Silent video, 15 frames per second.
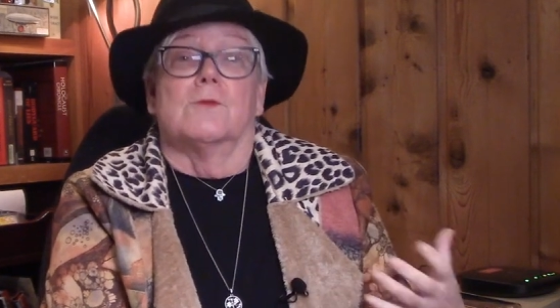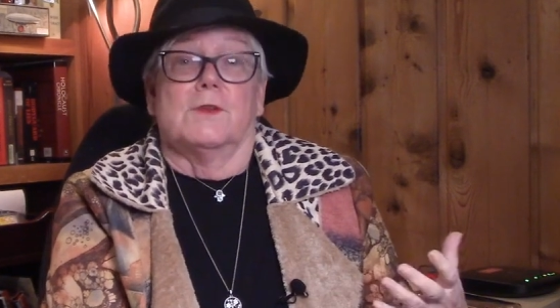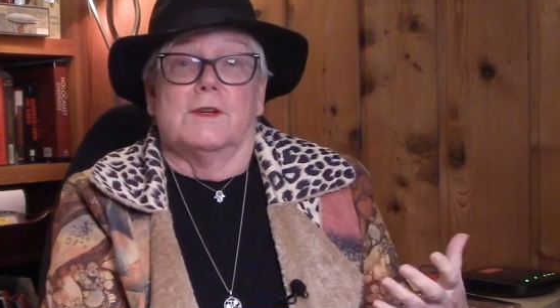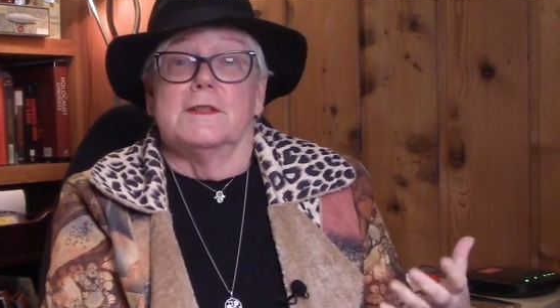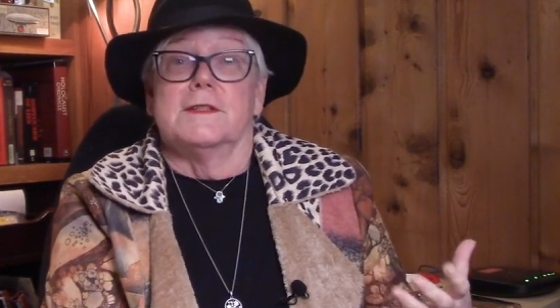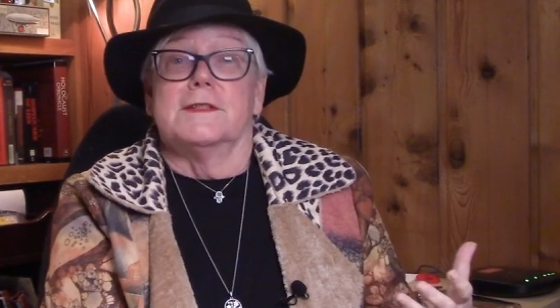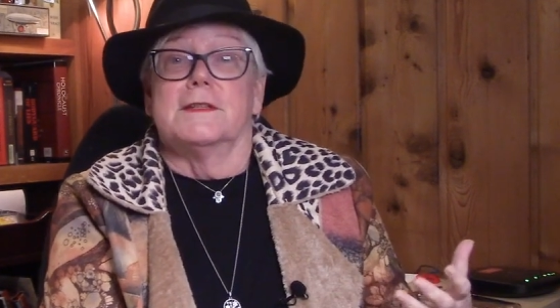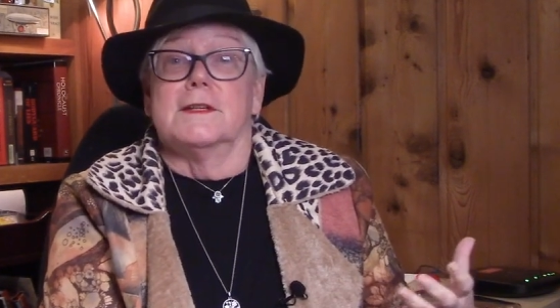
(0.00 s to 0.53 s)

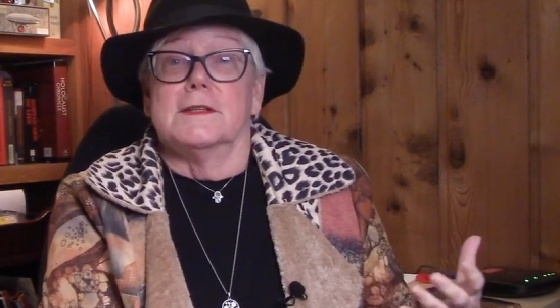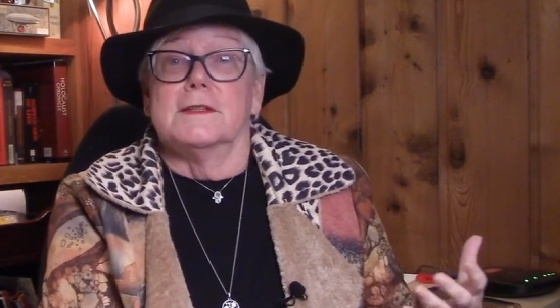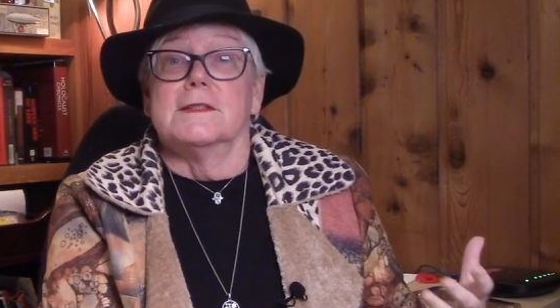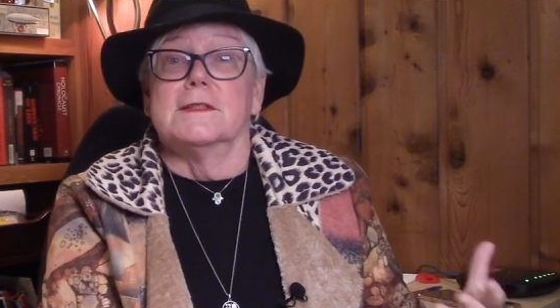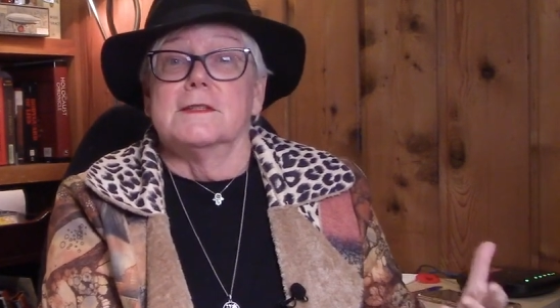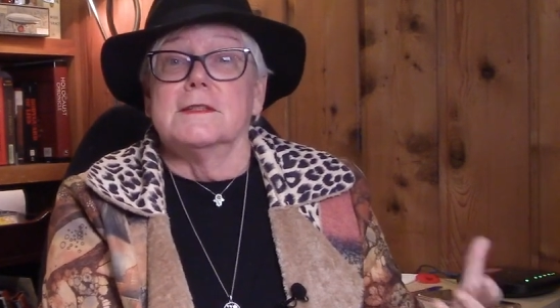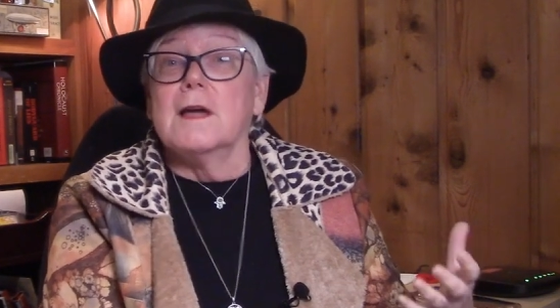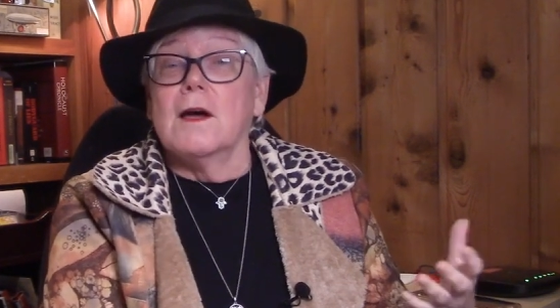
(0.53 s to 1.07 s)

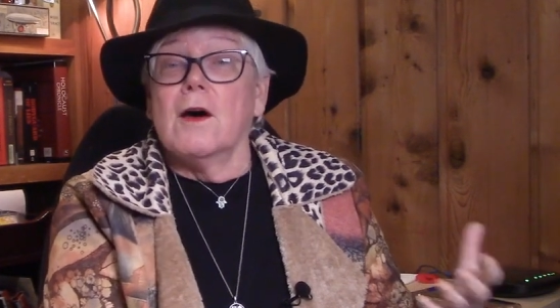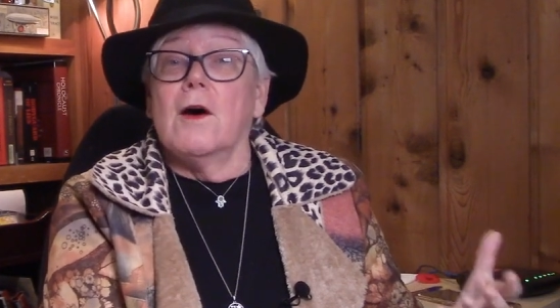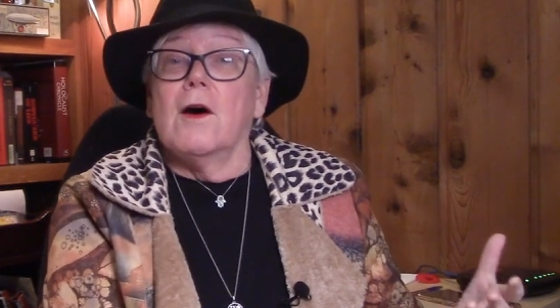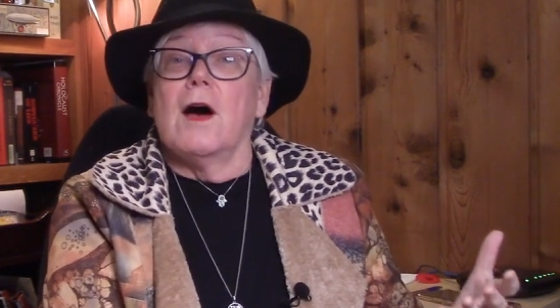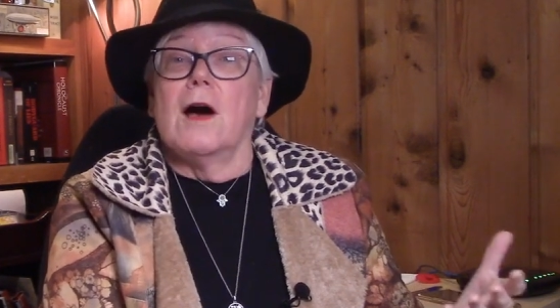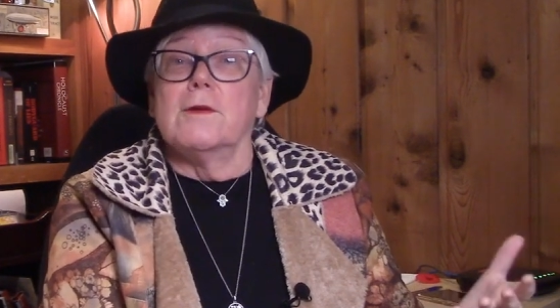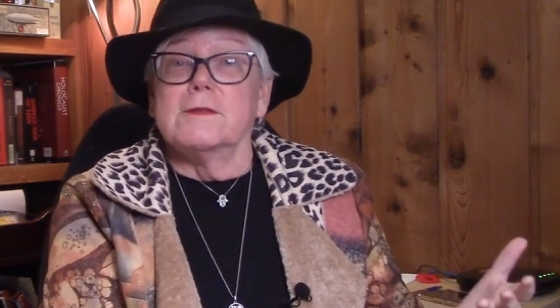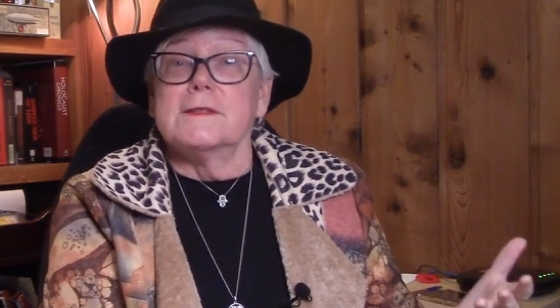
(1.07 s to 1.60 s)
distance
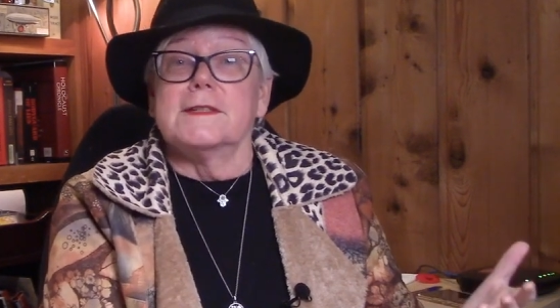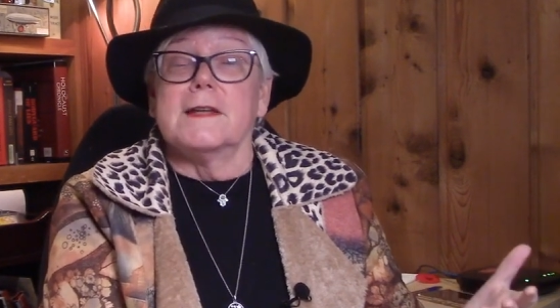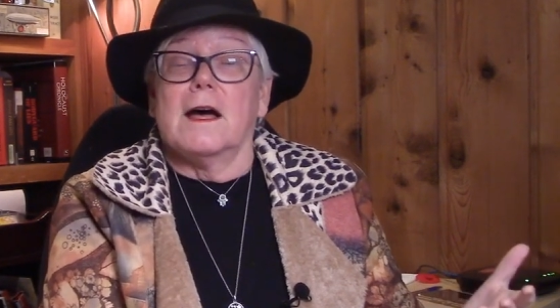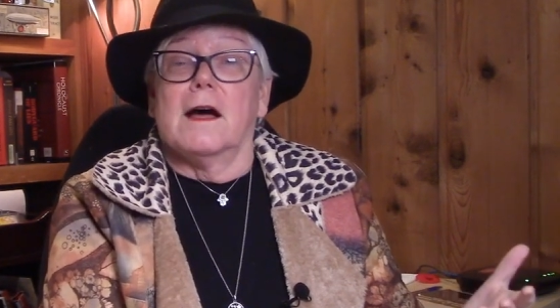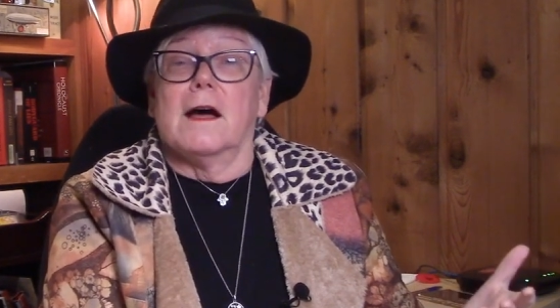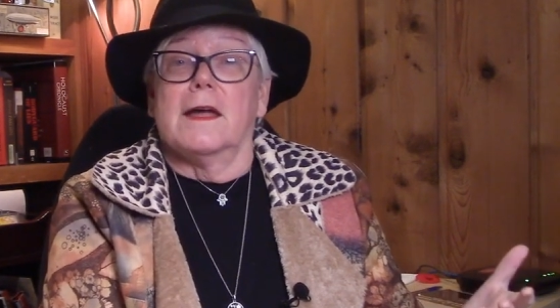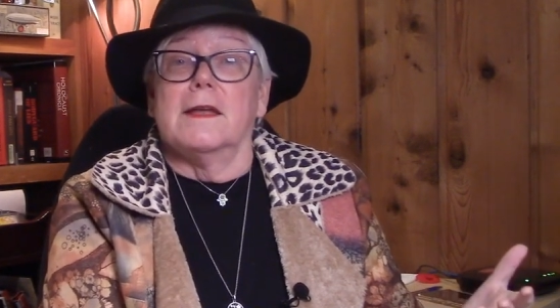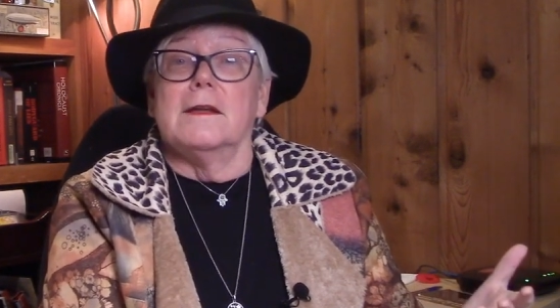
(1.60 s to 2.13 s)

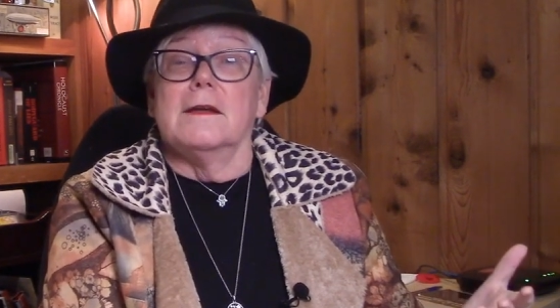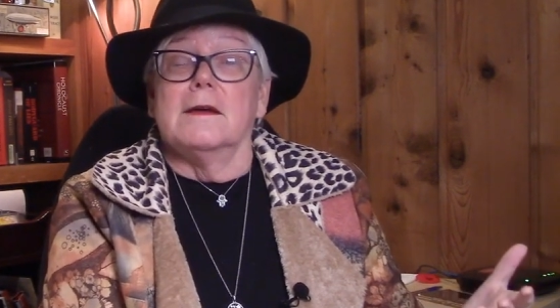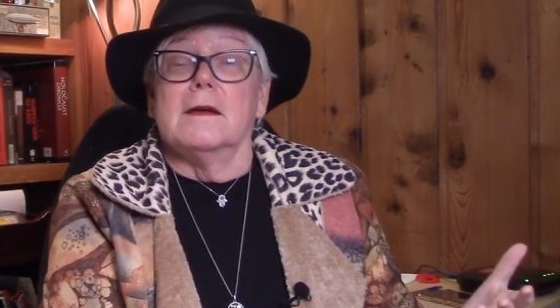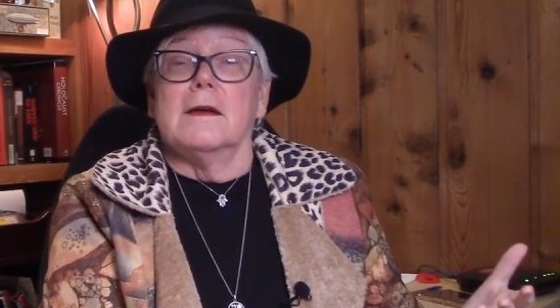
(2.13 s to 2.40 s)
outside,